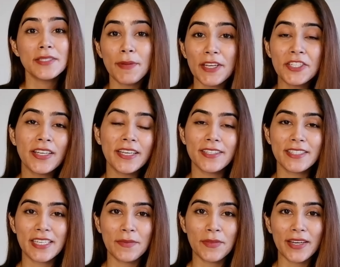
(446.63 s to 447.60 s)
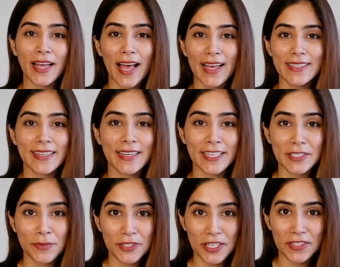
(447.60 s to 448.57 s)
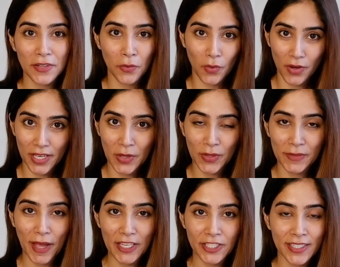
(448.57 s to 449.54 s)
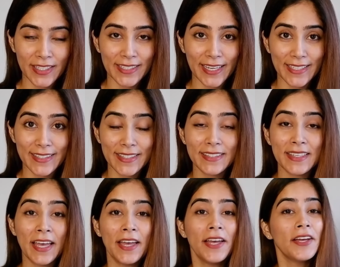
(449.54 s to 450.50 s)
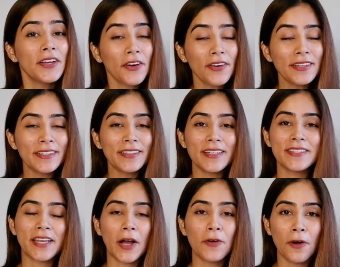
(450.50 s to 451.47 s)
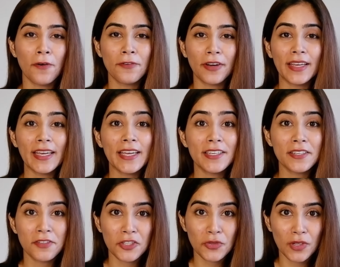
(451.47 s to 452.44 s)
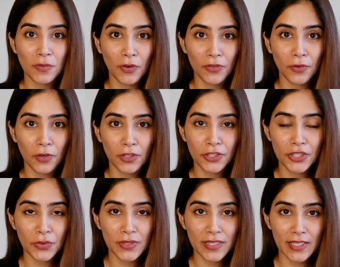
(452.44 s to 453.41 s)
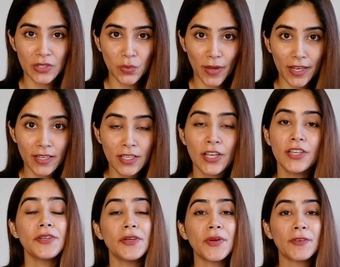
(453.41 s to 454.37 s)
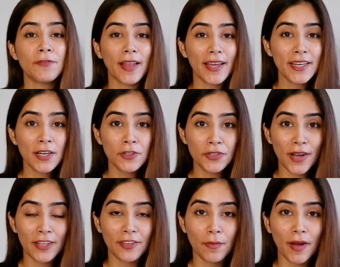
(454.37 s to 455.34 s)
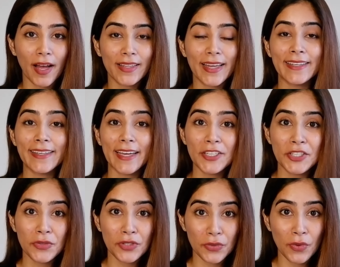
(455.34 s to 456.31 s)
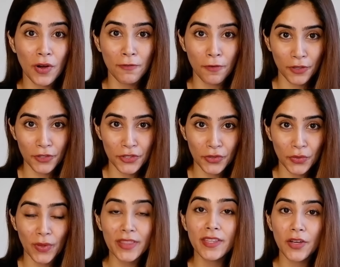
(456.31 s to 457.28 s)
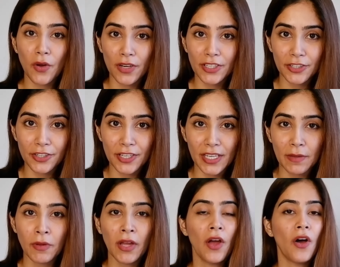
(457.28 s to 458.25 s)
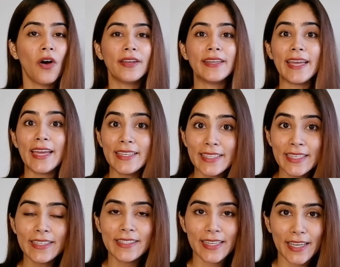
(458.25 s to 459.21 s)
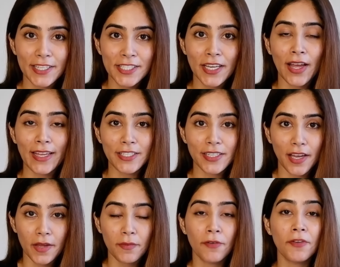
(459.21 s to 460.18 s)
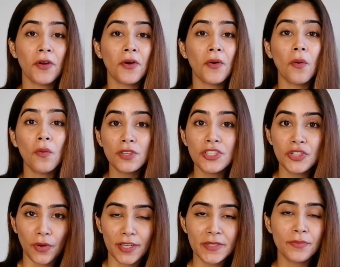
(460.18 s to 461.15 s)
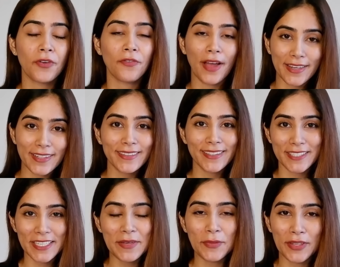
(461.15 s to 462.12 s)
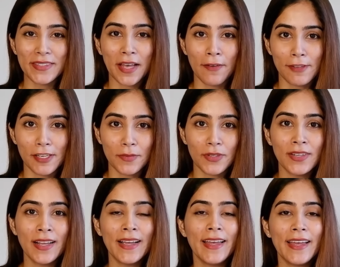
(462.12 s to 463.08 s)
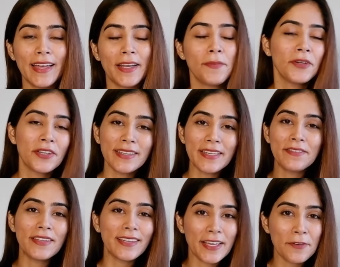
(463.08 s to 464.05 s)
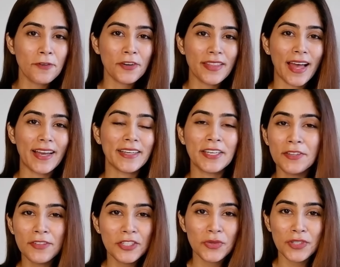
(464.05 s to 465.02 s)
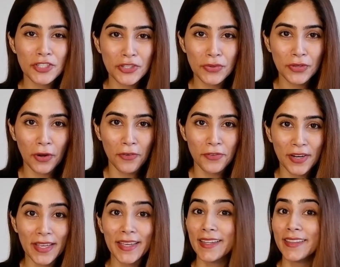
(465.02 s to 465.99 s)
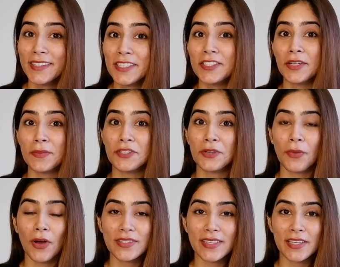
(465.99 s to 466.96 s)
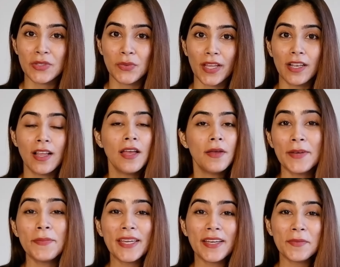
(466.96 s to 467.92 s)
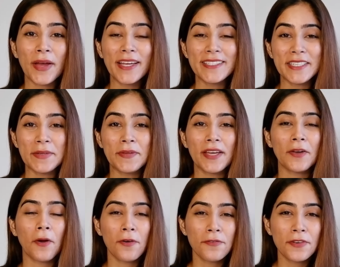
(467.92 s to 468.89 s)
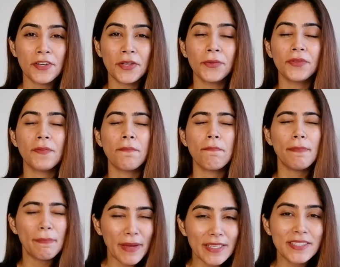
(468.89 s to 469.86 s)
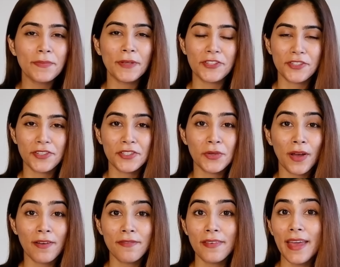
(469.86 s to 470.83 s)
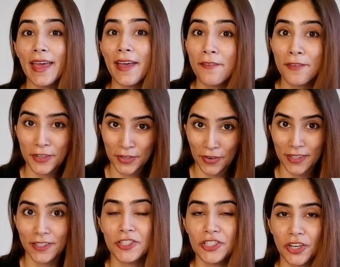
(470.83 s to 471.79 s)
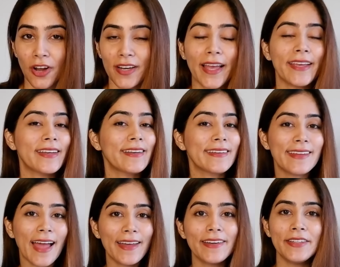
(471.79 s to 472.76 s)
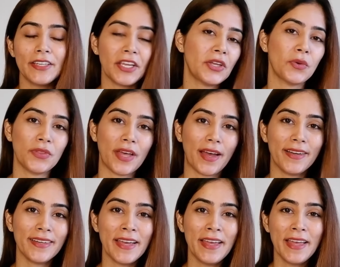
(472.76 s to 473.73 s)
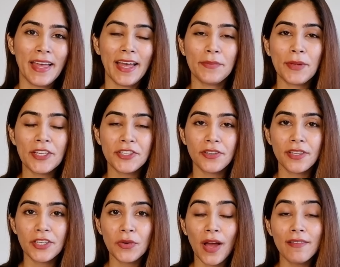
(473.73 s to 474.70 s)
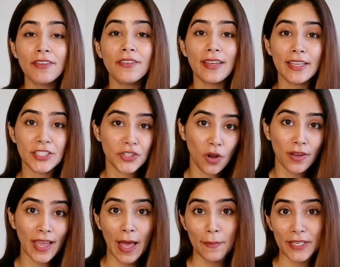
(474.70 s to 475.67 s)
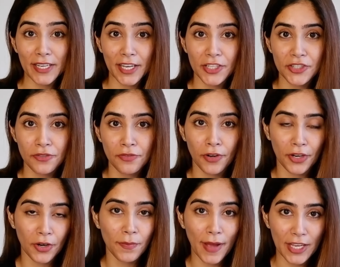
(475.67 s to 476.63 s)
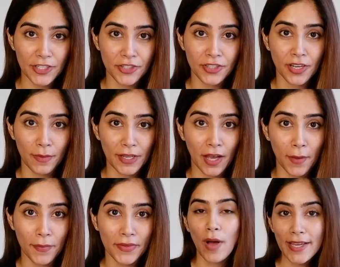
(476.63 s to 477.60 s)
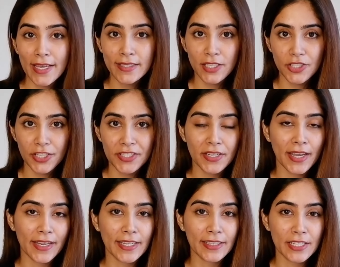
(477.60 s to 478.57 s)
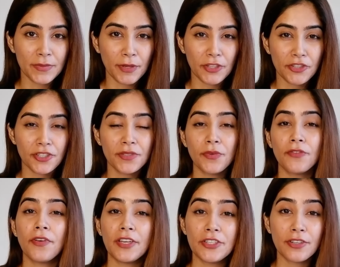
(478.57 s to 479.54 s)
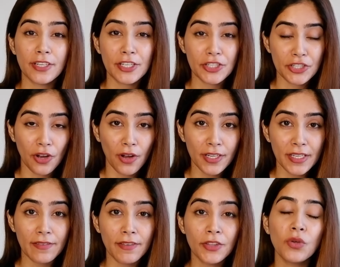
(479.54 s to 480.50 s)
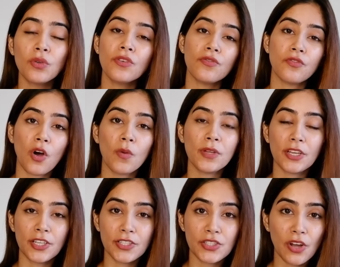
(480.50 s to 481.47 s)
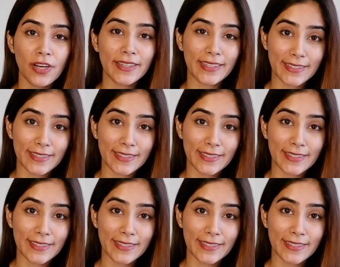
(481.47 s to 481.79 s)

especially a team that has an expertise of working with pageant contestants, Concur is now offering individual portfolio shoots as well. So you can fly down to Hyderabad and get to do a photo shoot with the Concur team on any date and time of your own choice, provided the team is available. And I'm going to leave the link for that individual shoot offering in the description box as well. And me and my team can offer you the best pictures you have ever gotten shot. I can guarantee you that. And make sure that you have a really strong application for your pageant coming up. Why I suggest getting these pictures professionally shot, even though the form does not